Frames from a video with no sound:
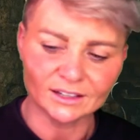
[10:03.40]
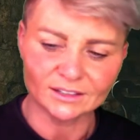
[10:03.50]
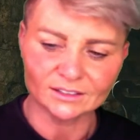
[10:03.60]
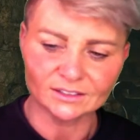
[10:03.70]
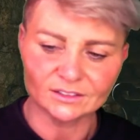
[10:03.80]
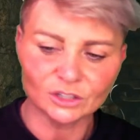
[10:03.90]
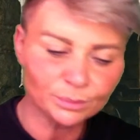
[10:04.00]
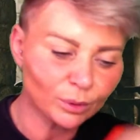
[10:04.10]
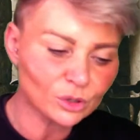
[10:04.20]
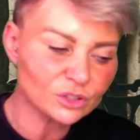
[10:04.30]
and
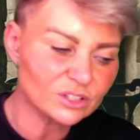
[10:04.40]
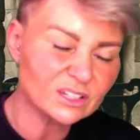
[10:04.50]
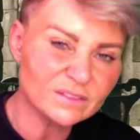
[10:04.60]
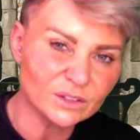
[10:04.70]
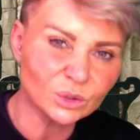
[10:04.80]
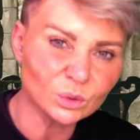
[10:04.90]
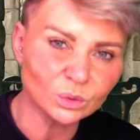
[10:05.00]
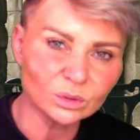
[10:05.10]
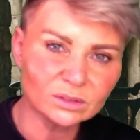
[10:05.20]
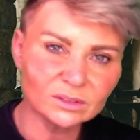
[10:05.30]
your boss doesn't even
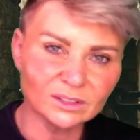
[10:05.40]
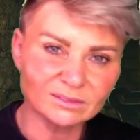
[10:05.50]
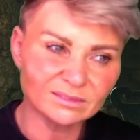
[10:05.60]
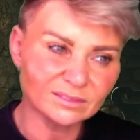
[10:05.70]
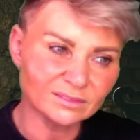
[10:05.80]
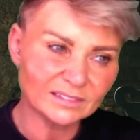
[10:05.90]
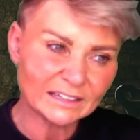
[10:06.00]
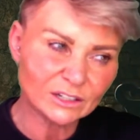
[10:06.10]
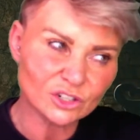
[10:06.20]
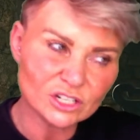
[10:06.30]
know that
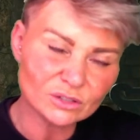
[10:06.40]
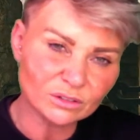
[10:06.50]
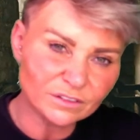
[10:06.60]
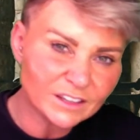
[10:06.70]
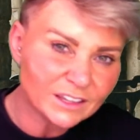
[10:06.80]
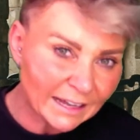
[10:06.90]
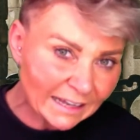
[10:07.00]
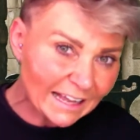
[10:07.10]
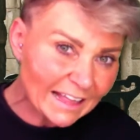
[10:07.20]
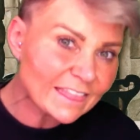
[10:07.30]
he or she's going to feel
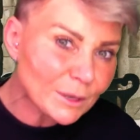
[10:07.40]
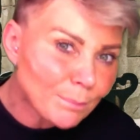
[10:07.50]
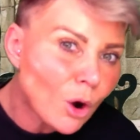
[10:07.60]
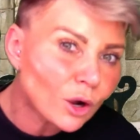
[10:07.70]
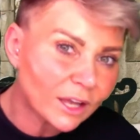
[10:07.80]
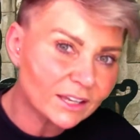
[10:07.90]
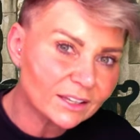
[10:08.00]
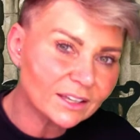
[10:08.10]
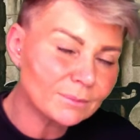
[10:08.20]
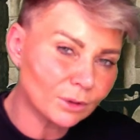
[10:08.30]
that in their pocket
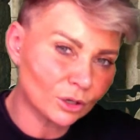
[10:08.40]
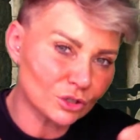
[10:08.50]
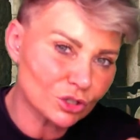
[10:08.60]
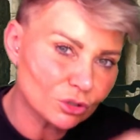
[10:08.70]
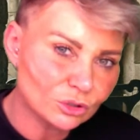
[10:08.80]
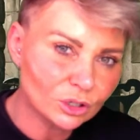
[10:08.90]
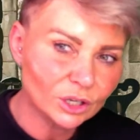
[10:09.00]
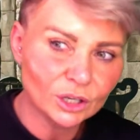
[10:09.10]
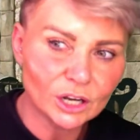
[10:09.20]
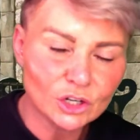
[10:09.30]
because
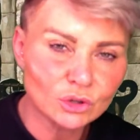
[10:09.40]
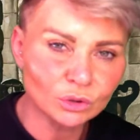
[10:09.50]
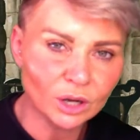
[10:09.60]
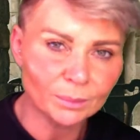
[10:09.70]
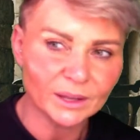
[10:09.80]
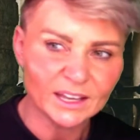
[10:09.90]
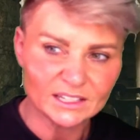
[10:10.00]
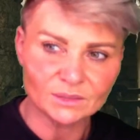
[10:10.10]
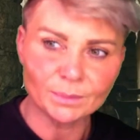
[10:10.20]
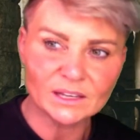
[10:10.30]
you are showing up
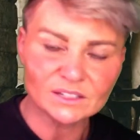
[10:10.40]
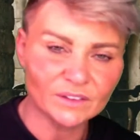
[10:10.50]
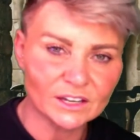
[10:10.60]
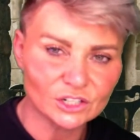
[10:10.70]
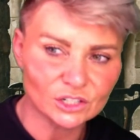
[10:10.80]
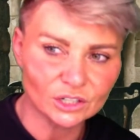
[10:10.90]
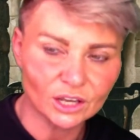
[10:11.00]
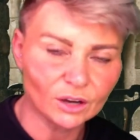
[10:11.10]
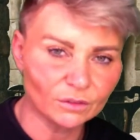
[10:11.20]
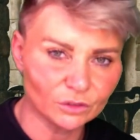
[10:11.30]
as the best version
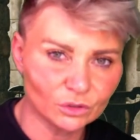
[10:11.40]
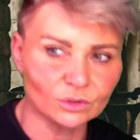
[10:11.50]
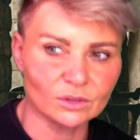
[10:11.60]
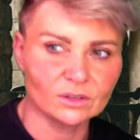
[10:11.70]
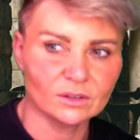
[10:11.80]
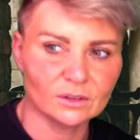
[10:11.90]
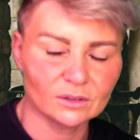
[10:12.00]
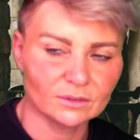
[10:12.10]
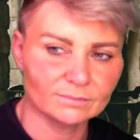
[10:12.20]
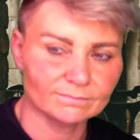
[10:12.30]
of you.
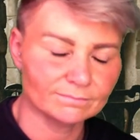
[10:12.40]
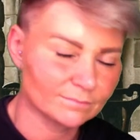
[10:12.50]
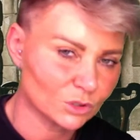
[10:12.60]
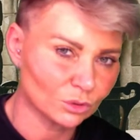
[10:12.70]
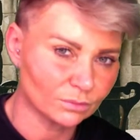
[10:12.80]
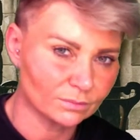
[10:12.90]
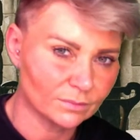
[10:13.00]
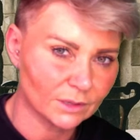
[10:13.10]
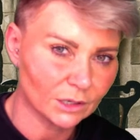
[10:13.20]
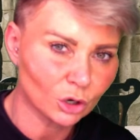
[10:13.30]
So,
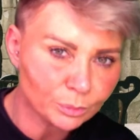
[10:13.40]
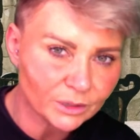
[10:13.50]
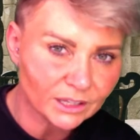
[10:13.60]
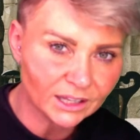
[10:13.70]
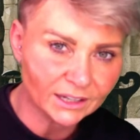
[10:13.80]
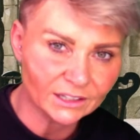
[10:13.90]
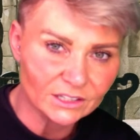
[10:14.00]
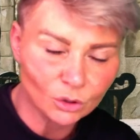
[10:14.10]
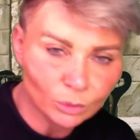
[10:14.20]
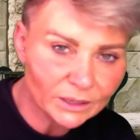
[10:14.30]
corporate
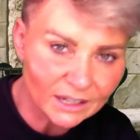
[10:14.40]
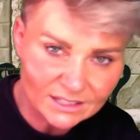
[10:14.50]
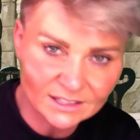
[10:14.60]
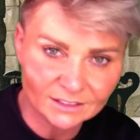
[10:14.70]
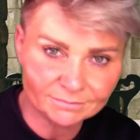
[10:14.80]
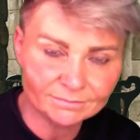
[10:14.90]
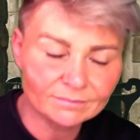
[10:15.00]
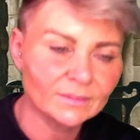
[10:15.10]
clients, I hope you're listening.